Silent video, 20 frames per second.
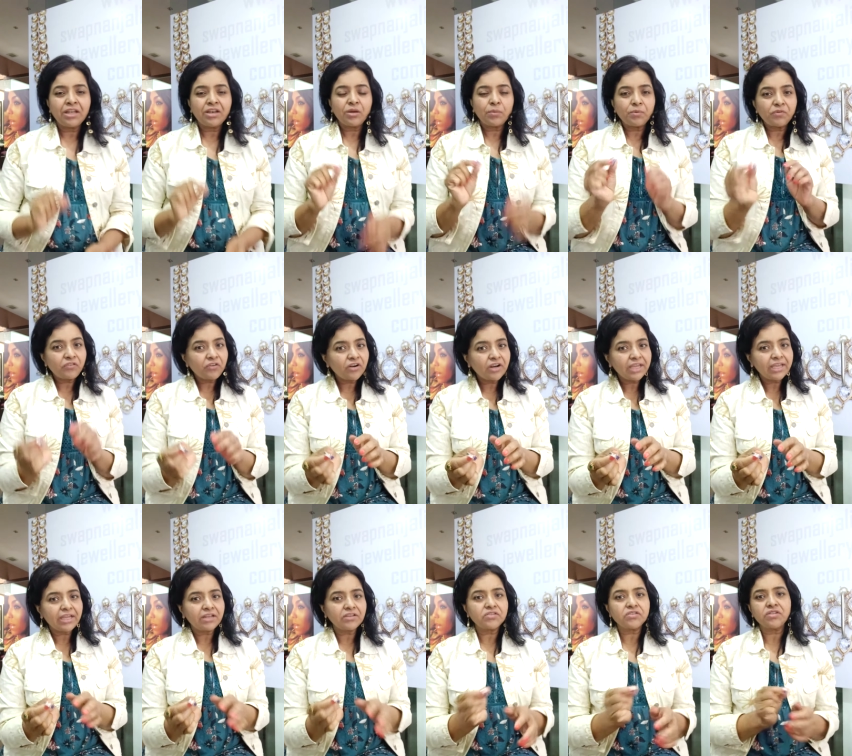Now before I
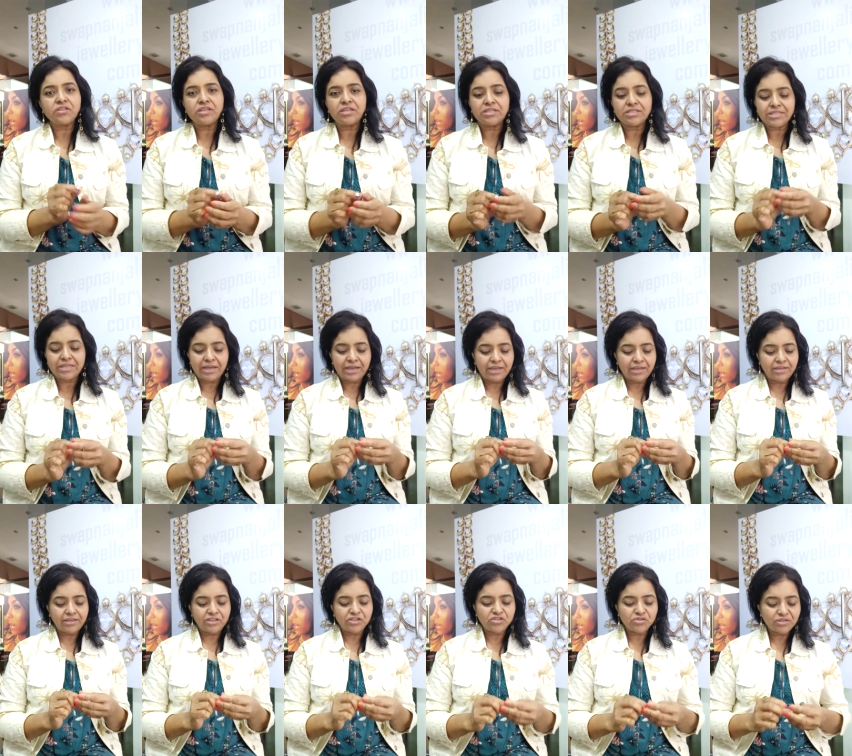get to this, I
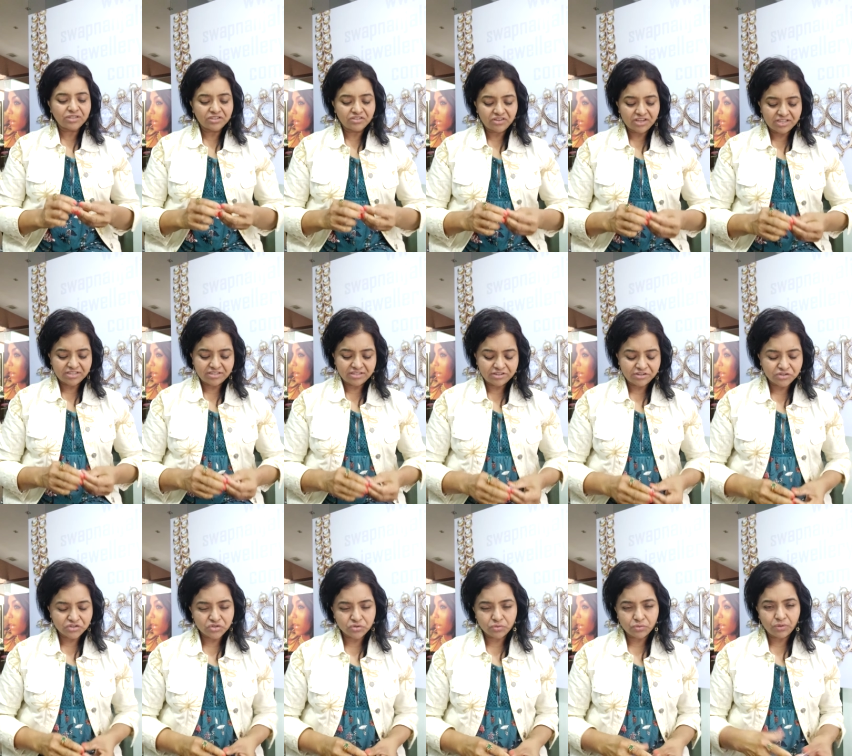need to address an
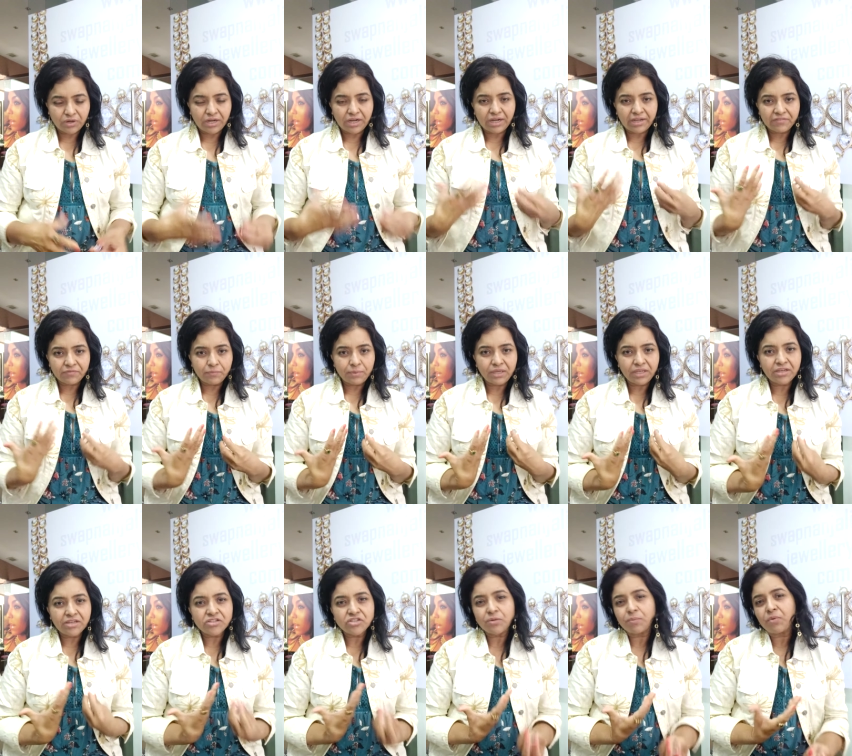issue. I've
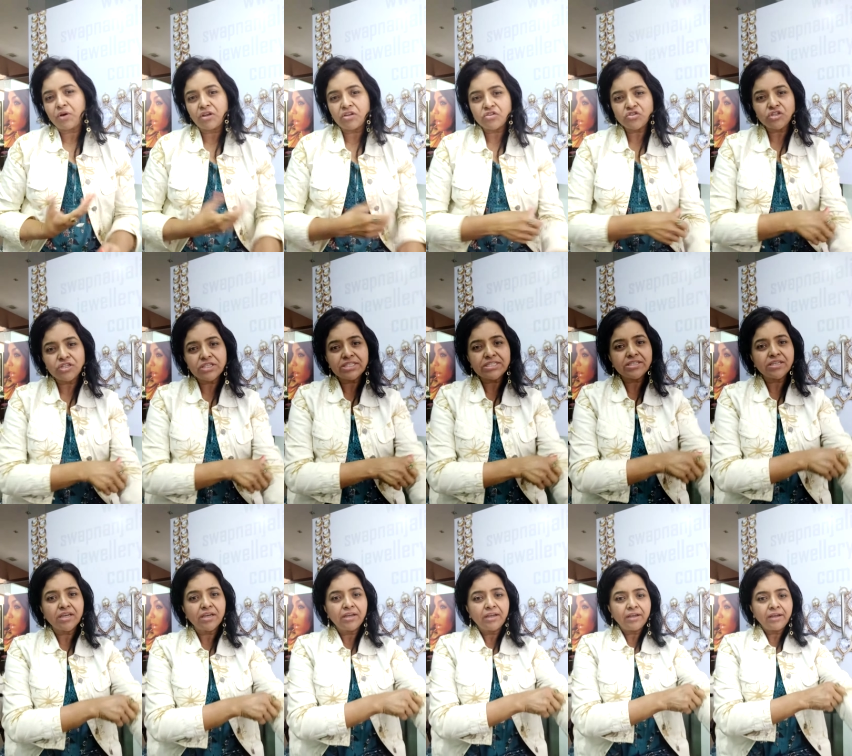been a gemologist
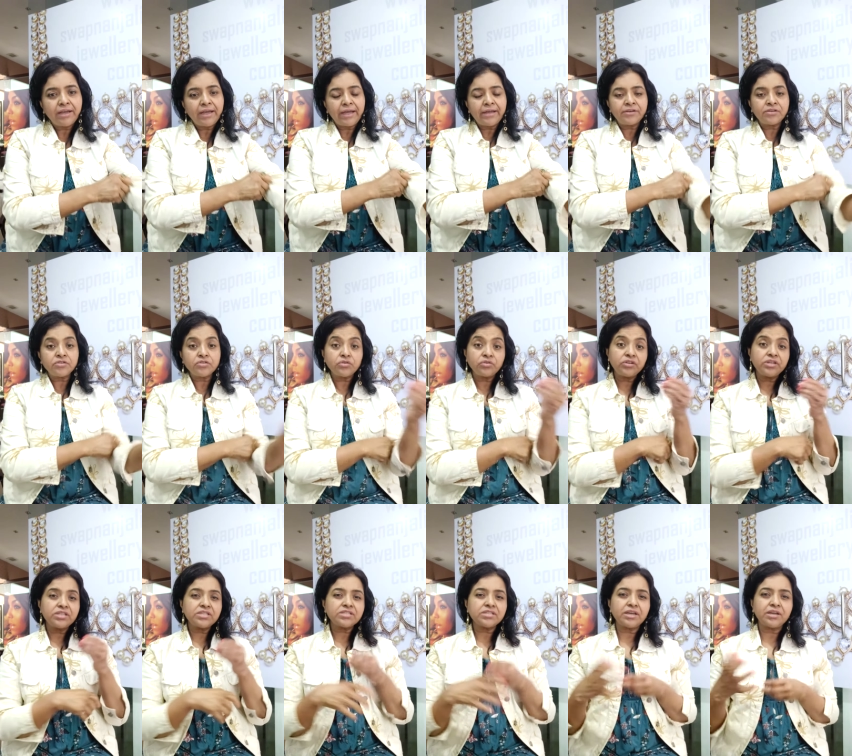and a jewelry
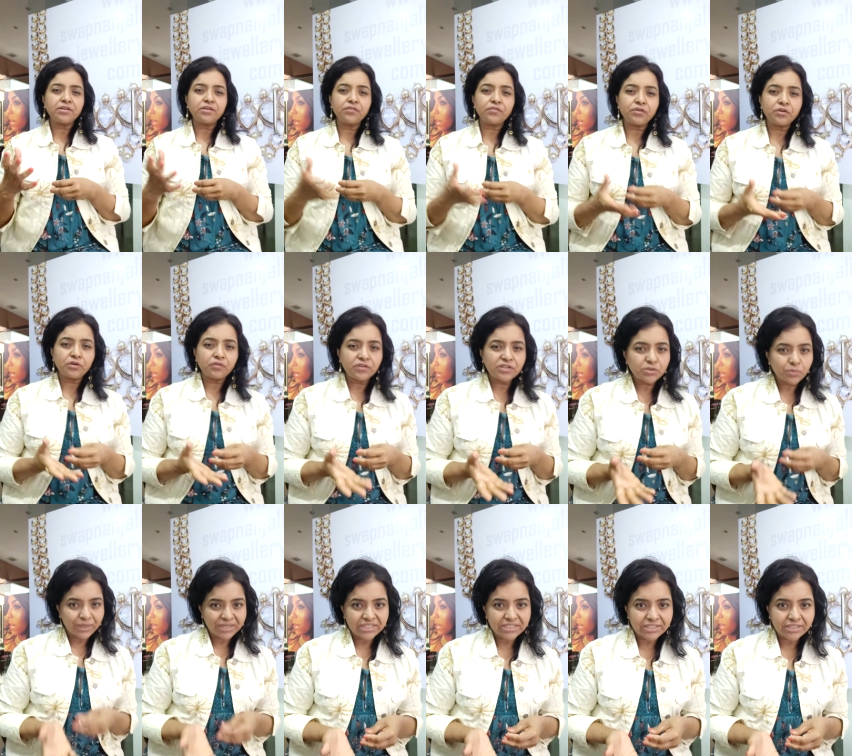designer for over
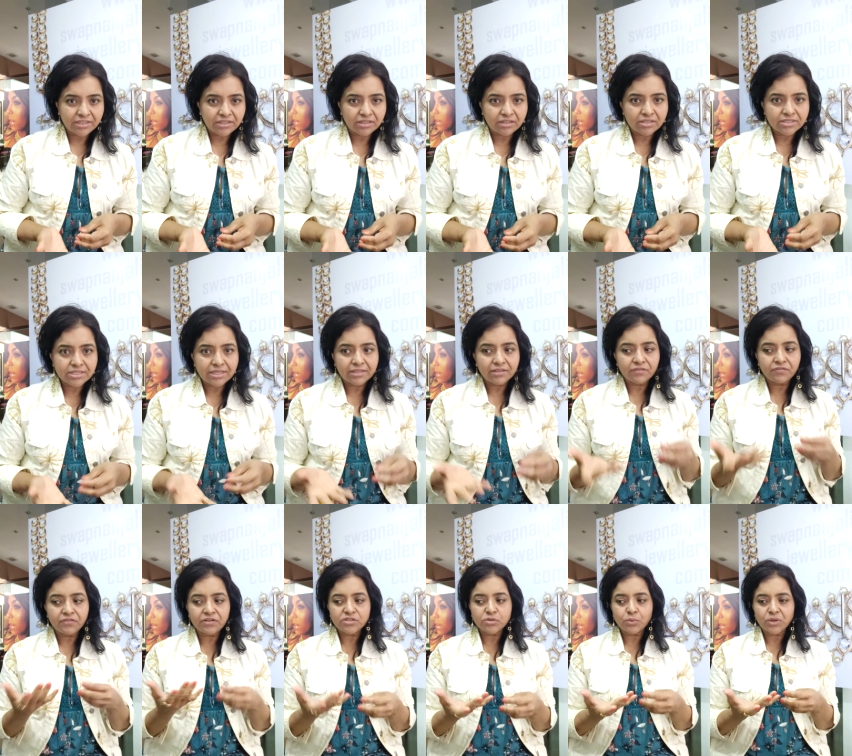20 years and the
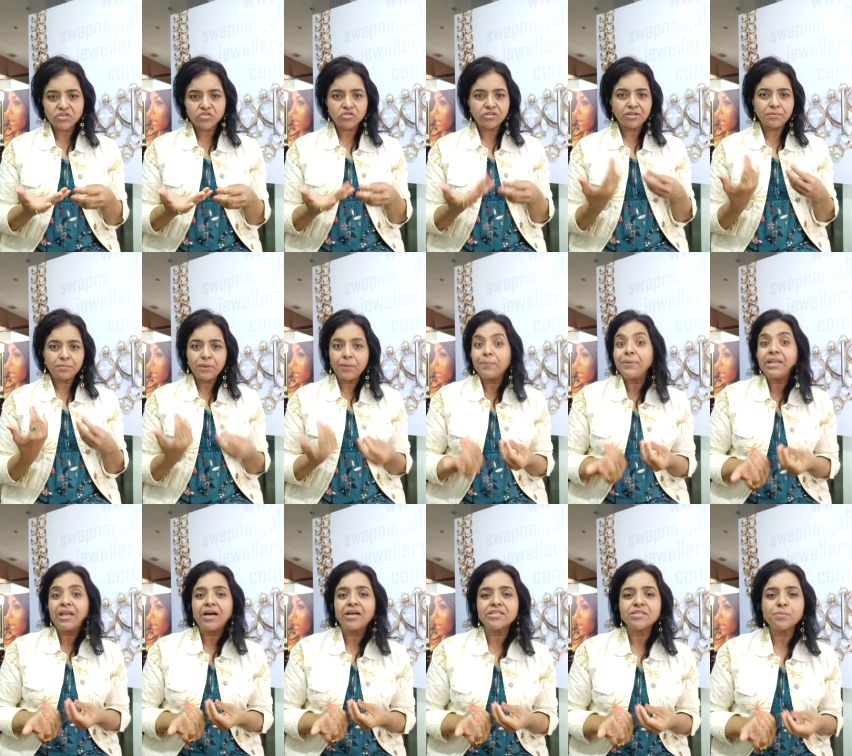first question that people
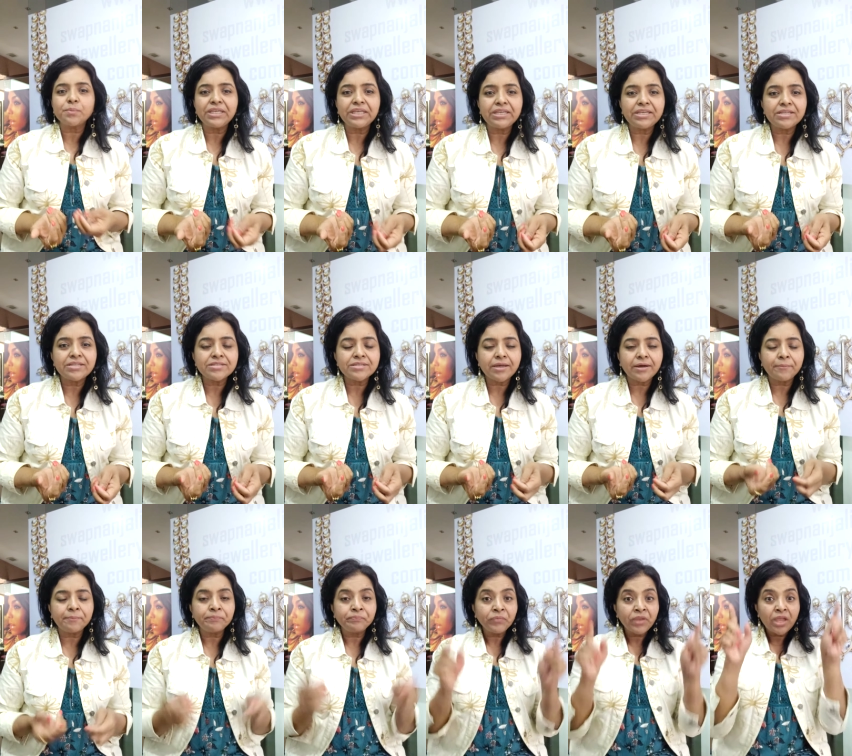ask me is
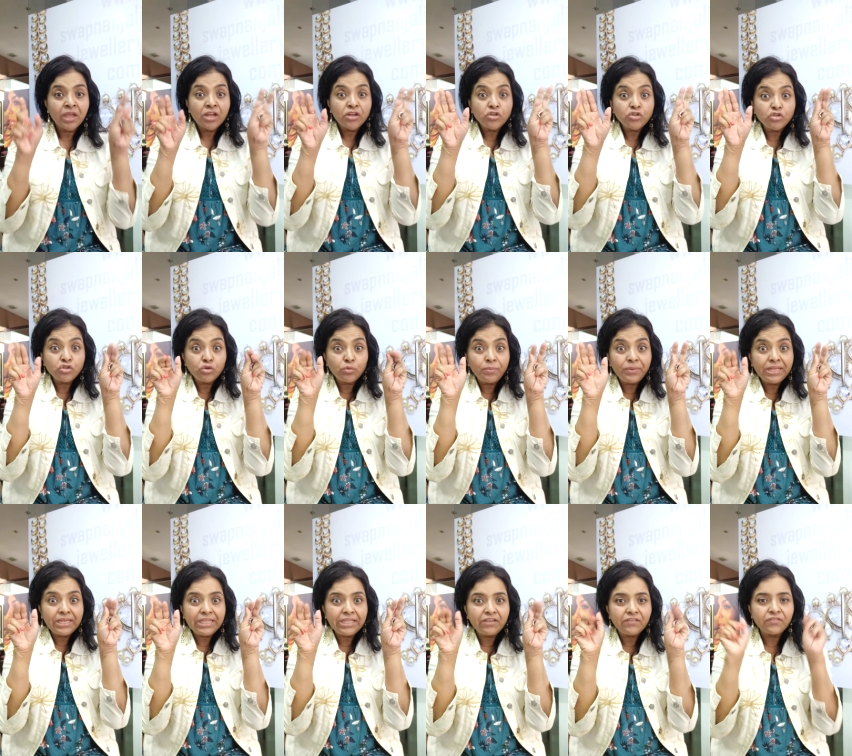um, do you
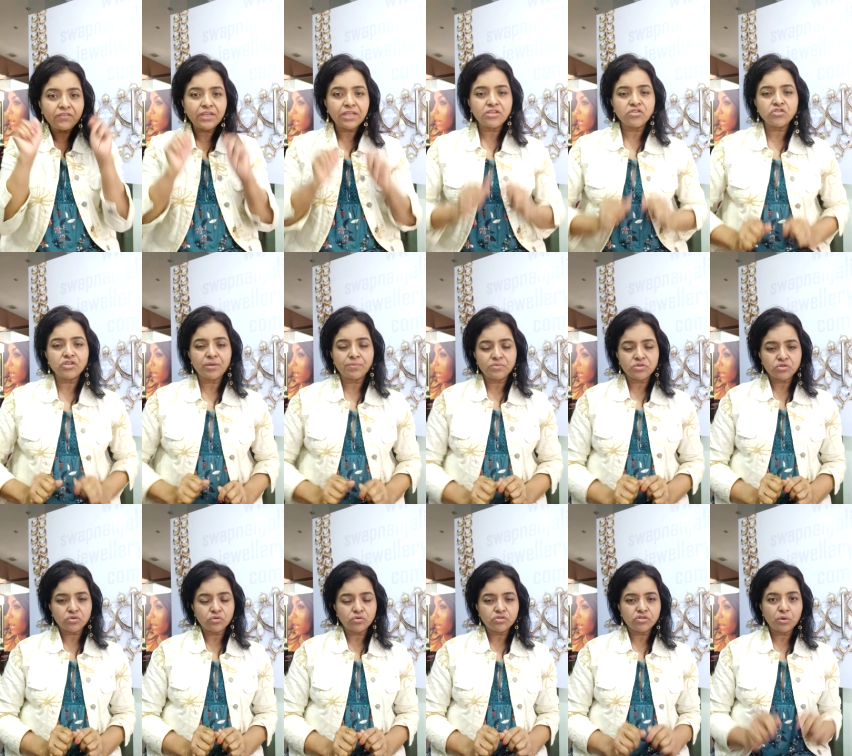believe in
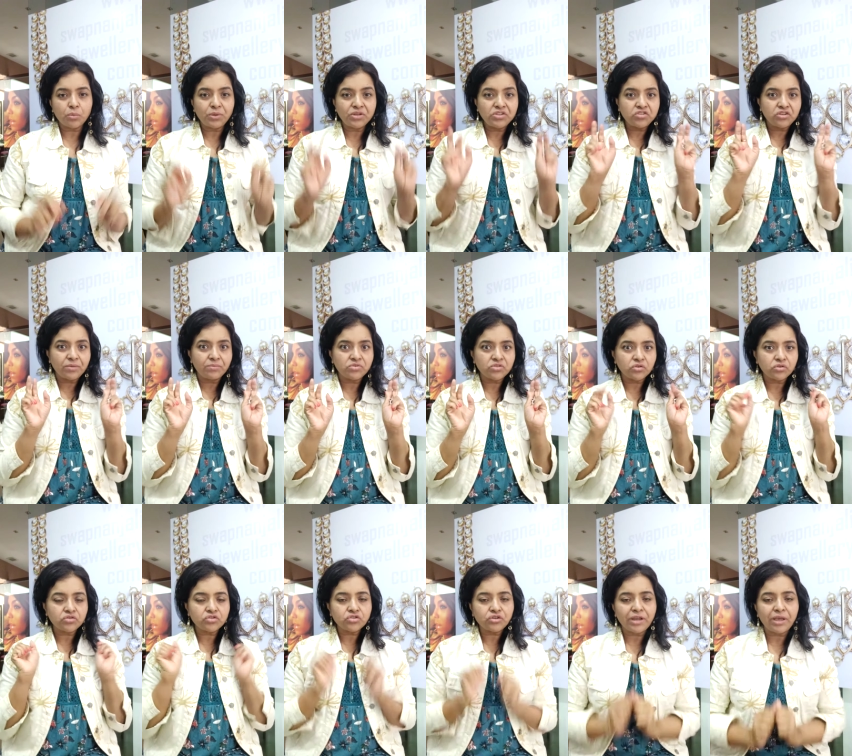gemstones or which
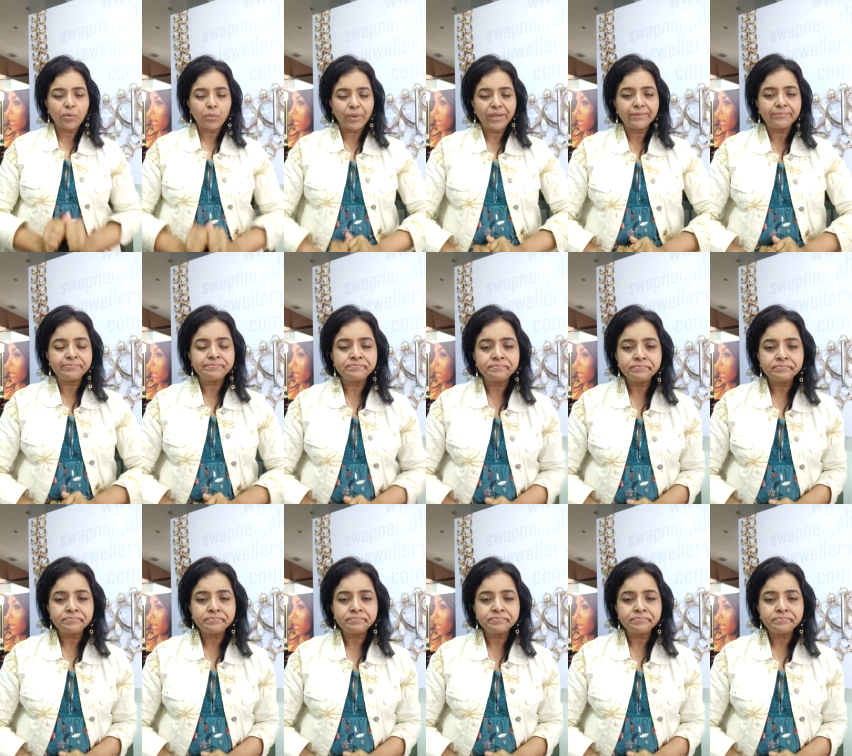gemstone should I wear?